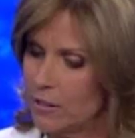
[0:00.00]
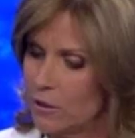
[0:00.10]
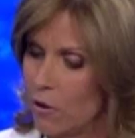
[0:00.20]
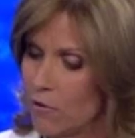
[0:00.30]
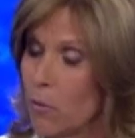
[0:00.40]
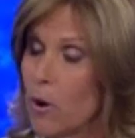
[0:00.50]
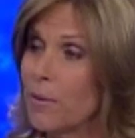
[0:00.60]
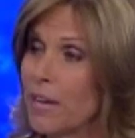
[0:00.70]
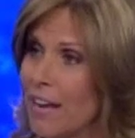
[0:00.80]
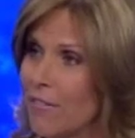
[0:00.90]
is
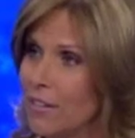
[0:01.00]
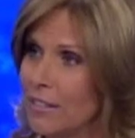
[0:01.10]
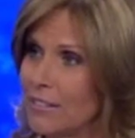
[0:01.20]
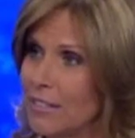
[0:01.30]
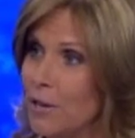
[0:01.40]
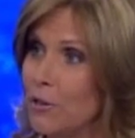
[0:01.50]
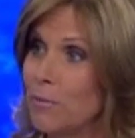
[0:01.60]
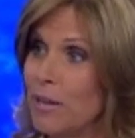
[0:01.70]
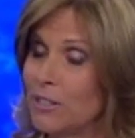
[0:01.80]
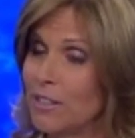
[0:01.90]
overwhelming evidence, and you
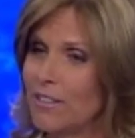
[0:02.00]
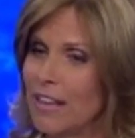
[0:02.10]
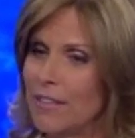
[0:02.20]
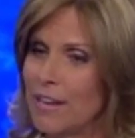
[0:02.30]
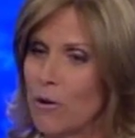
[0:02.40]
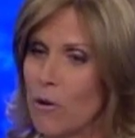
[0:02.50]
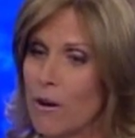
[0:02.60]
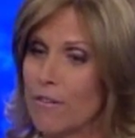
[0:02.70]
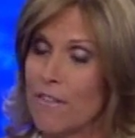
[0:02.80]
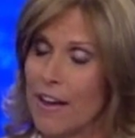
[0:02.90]
mentioned that there
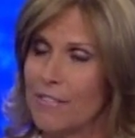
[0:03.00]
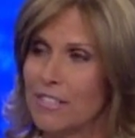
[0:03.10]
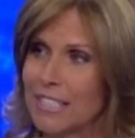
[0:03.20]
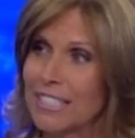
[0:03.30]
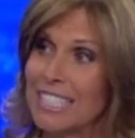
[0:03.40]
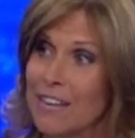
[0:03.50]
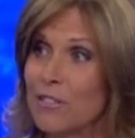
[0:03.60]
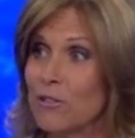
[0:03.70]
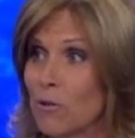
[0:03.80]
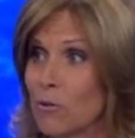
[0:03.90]
are 5, 6,
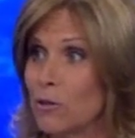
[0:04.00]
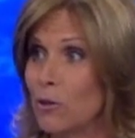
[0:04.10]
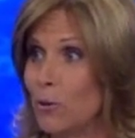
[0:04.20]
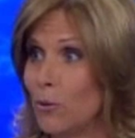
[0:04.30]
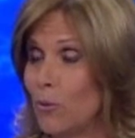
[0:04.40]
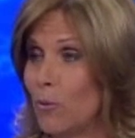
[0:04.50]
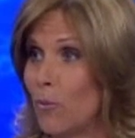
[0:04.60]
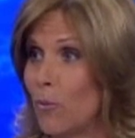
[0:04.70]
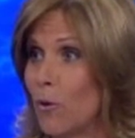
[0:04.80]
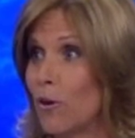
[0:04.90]
7-year-olds who
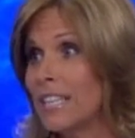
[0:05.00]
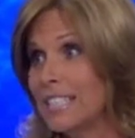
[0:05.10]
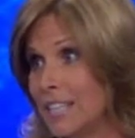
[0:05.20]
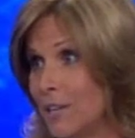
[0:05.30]
were in